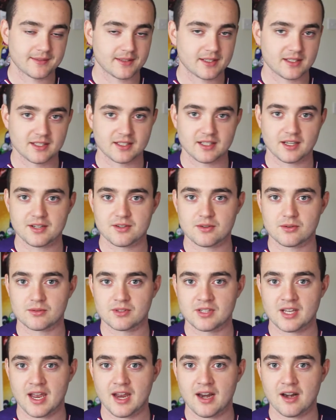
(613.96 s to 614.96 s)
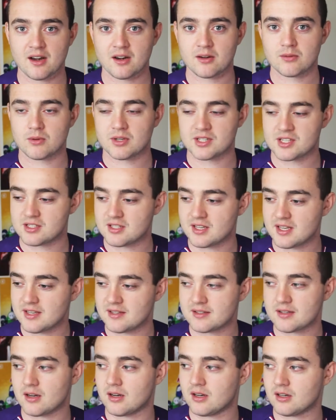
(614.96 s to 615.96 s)
Like, I don't care what you
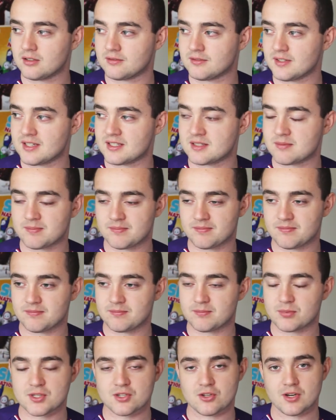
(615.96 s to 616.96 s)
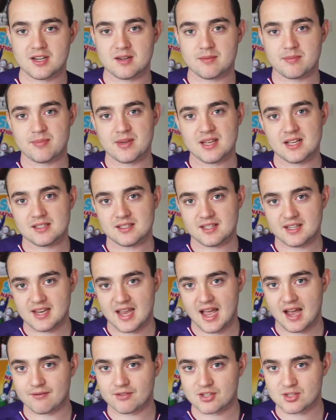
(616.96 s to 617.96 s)
think of it's trying to appeal to the
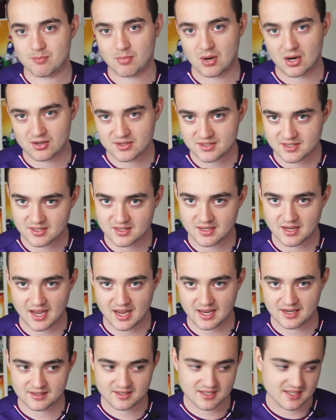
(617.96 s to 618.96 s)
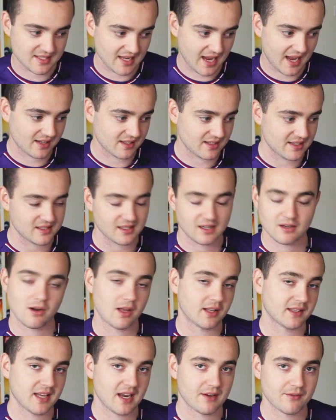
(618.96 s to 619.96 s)
average person, and these athletes are
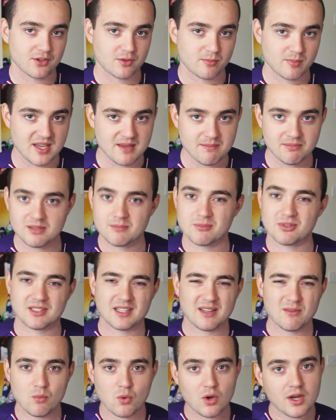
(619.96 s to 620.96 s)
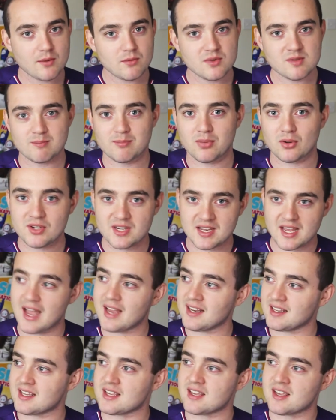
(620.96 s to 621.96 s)
not the average people, but then why was
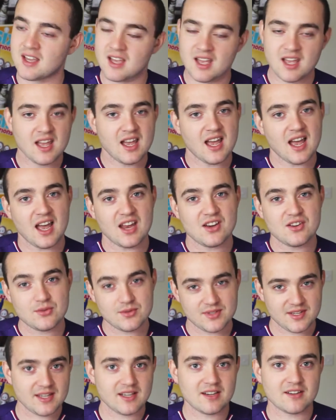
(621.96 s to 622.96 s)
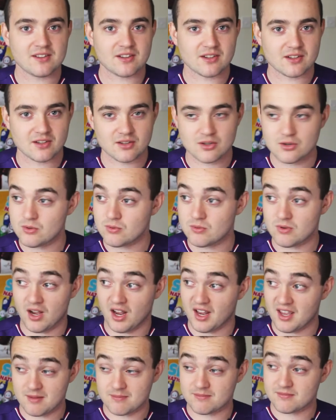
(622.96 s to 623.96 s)
Bundiaki, a New Zealander who
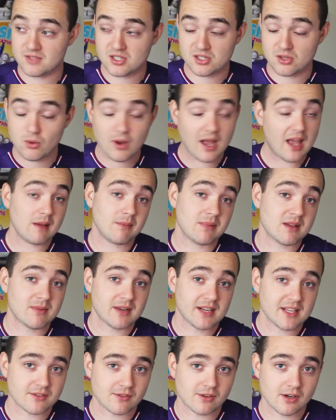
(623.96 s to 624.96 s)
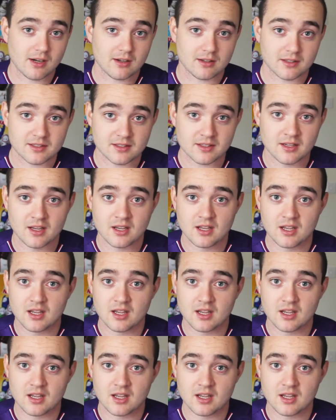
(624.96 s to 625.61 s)
I am so happy plays for Ireland,